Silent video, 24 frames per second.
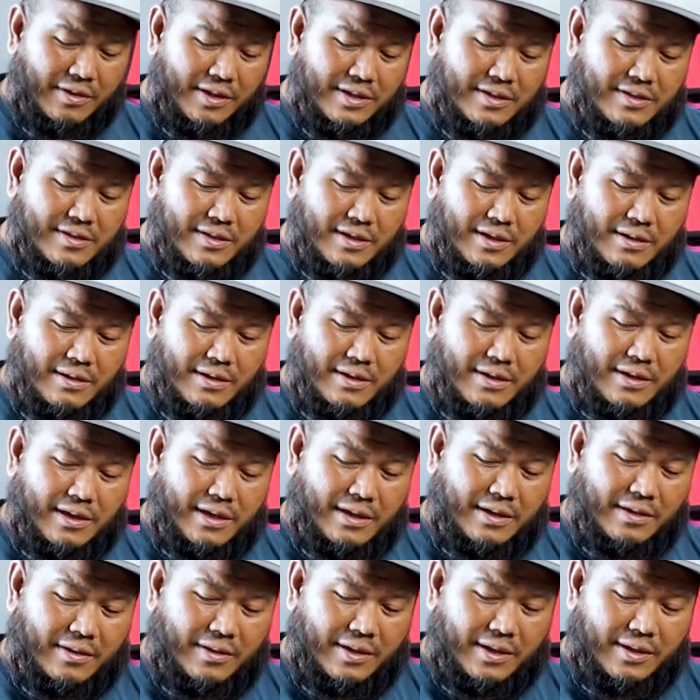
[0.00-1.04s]
things
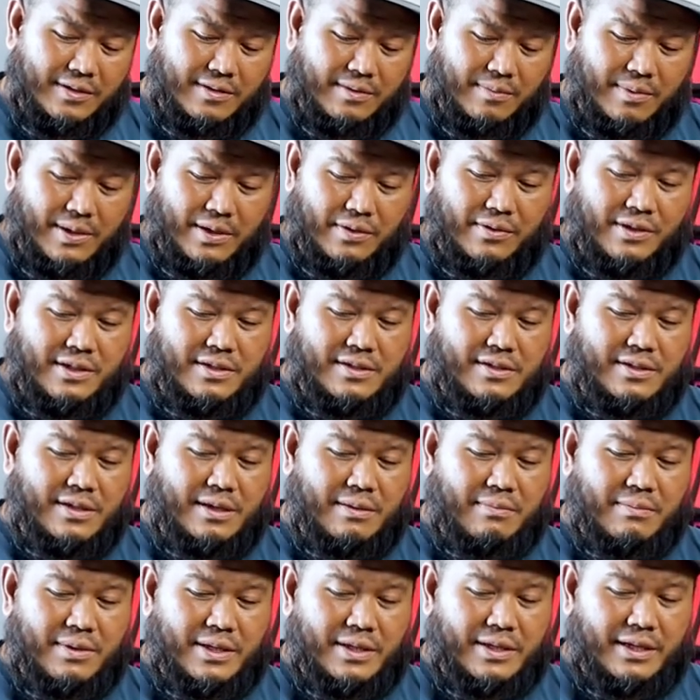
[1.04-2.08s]
about this
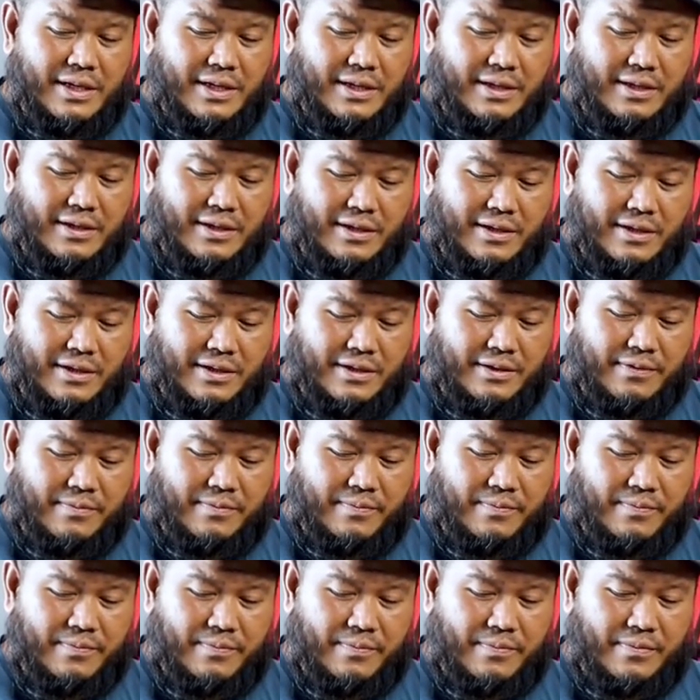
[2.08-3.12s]
dumbbell that
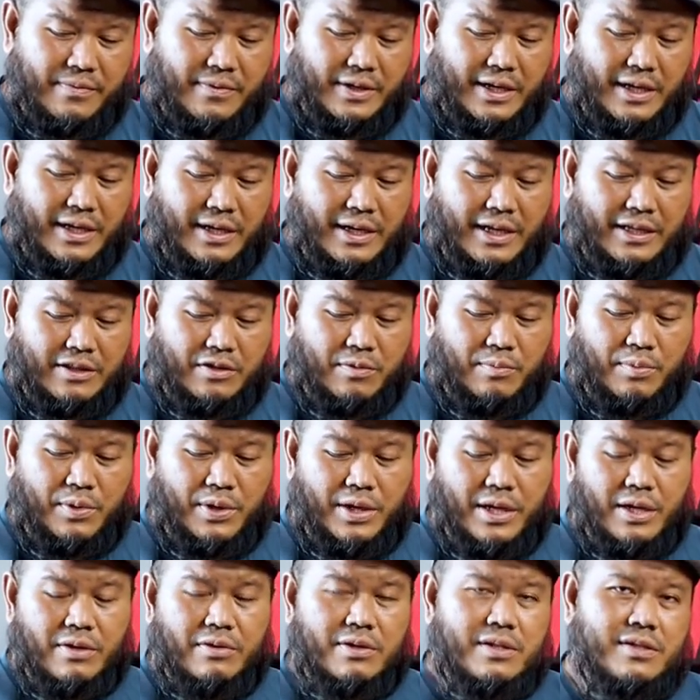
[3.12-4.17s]
I like to
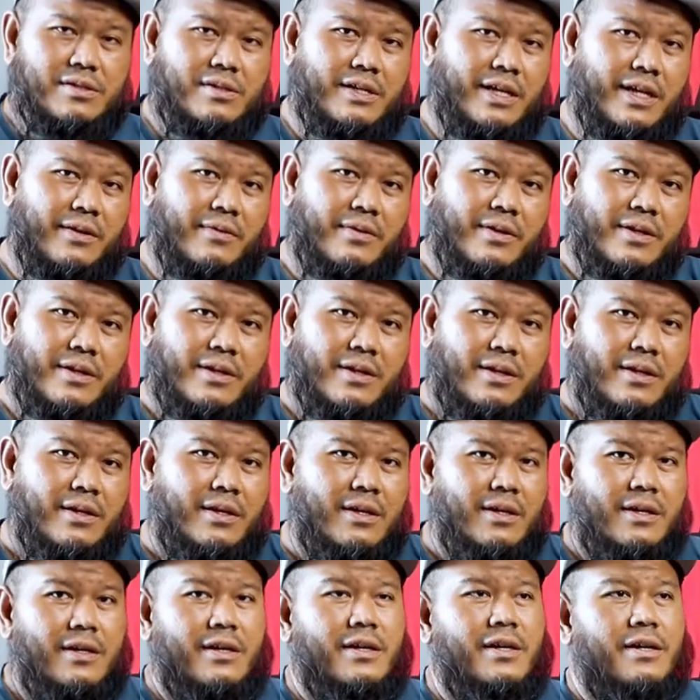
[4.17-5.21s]
point out is that
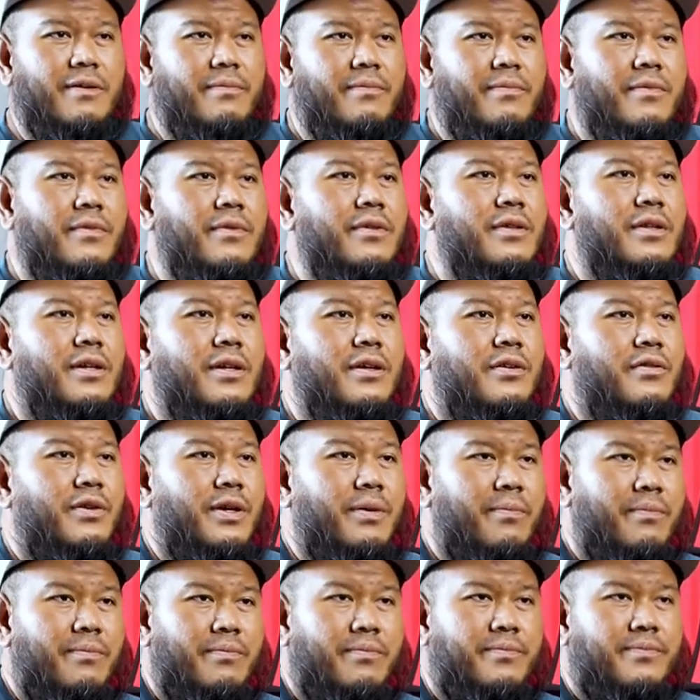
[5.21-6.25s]
the
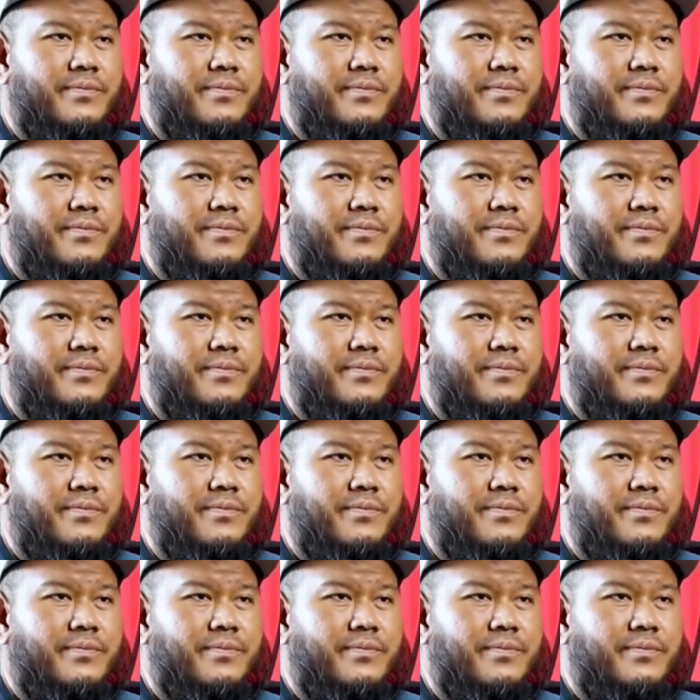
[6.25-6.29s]
grip,